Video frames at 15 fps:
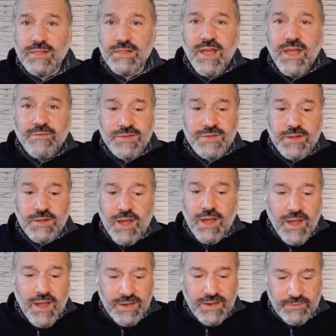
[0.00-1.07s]
left a
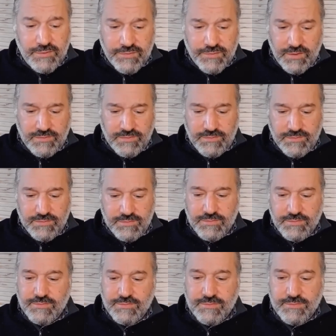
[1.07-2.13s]
kind of
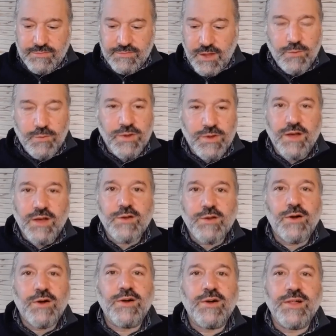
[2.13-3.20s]
what I'll
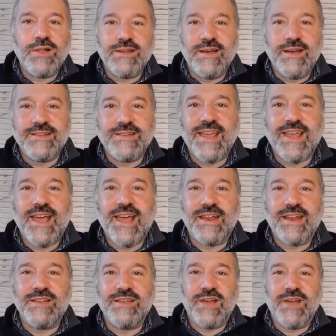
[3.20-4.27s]
call an
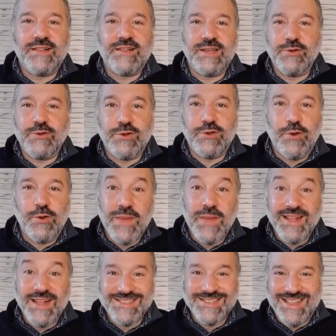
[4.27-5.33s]
uncanny valley or a no
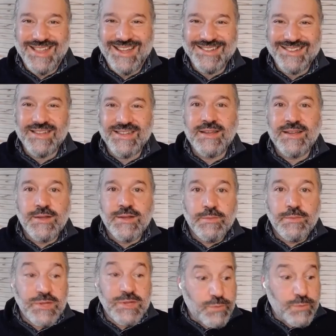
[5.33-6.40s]
man's land
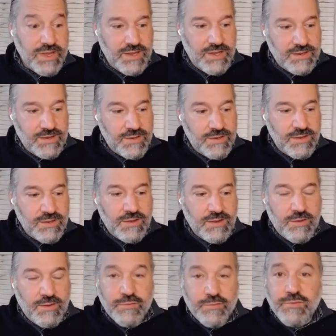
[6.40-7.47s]
between
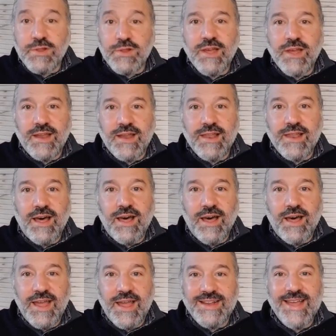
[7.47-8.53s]
fully
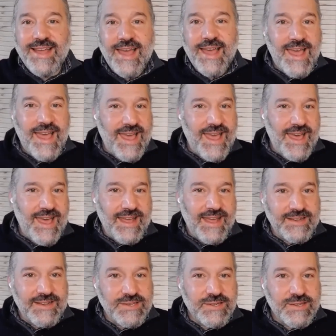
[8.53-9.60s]
online
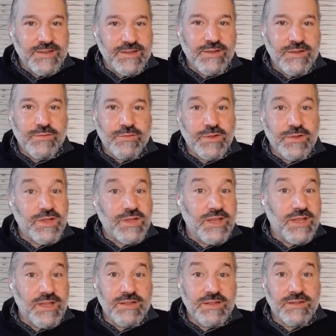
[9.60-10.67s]
and
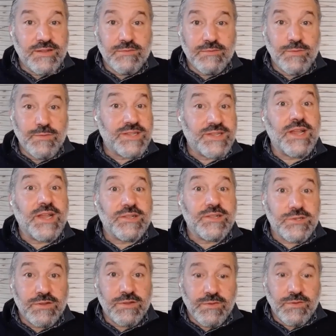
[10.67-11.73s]
fully
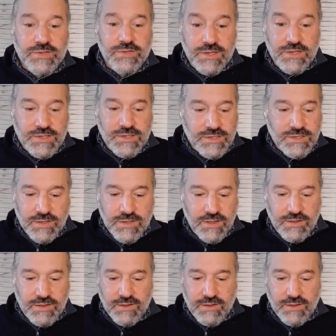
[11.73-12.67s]
residential. There was this